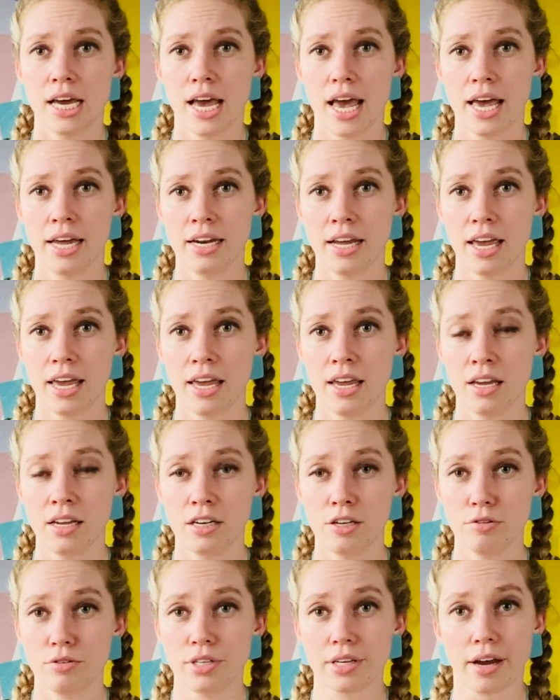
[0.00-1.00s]
and in
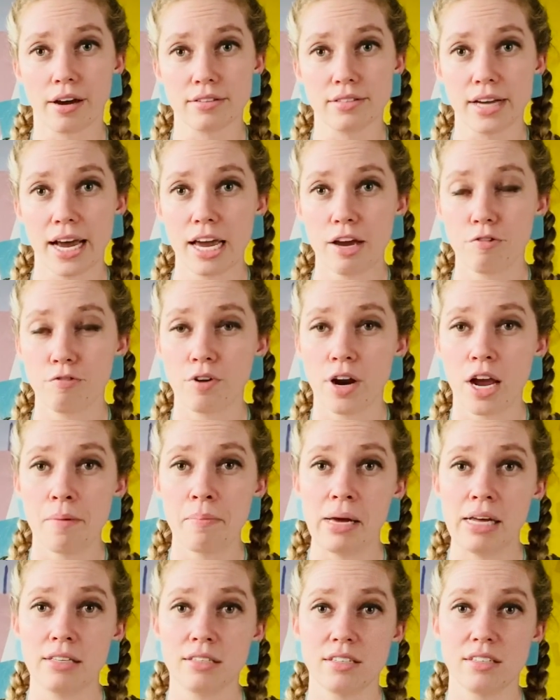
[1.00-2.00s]
using our diaphragm
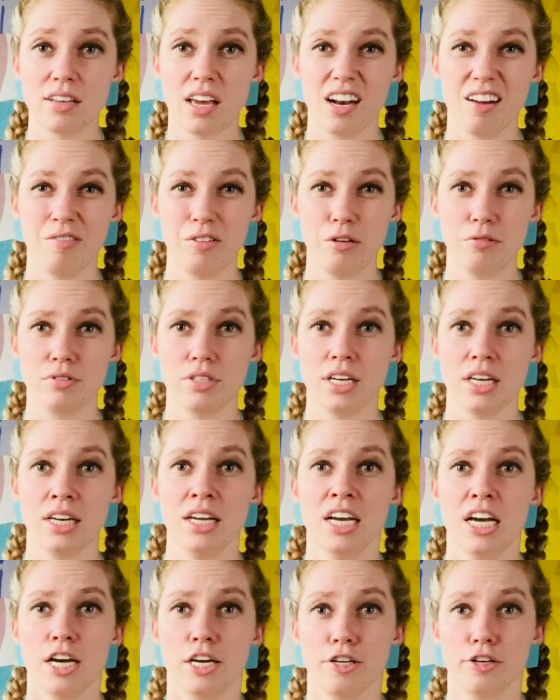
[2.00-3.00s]
instead of using
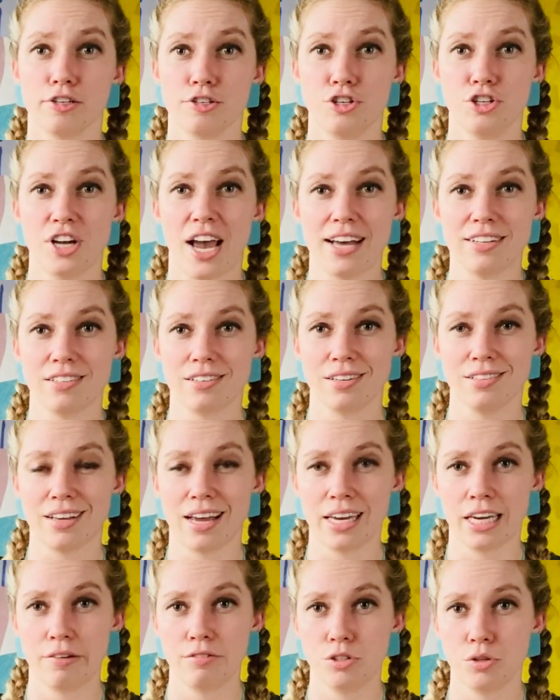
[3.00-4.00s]
your chest, because
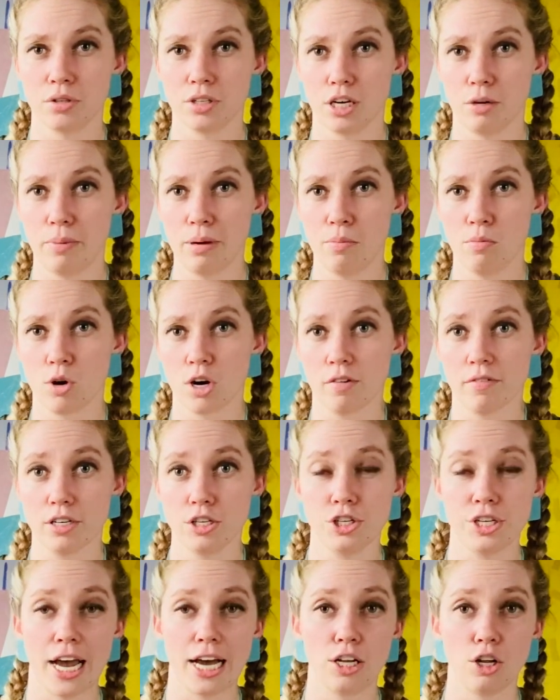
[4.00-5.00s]
that gives you a little bit more of a
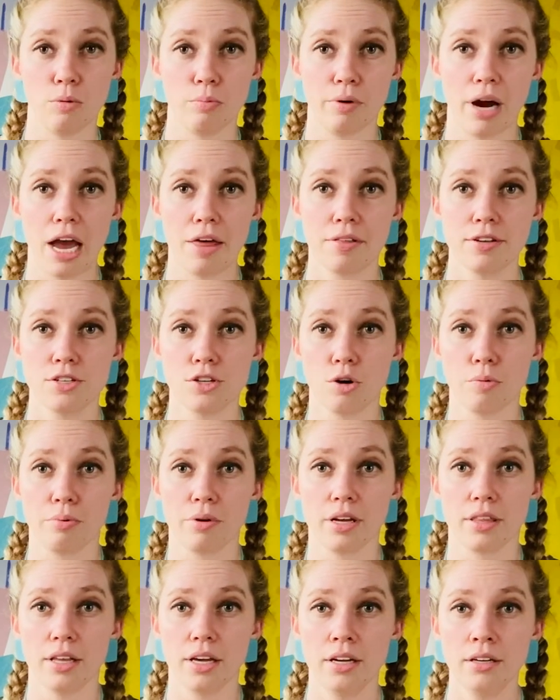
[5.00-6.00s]
shallow breath. So
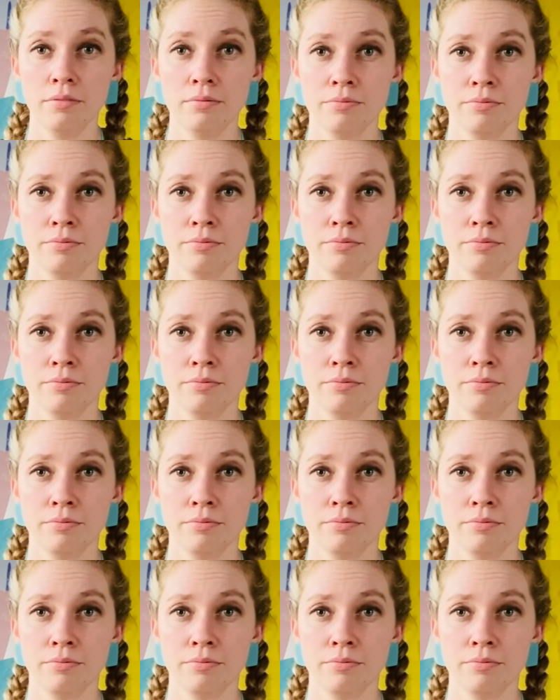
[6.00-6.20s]
breathe in,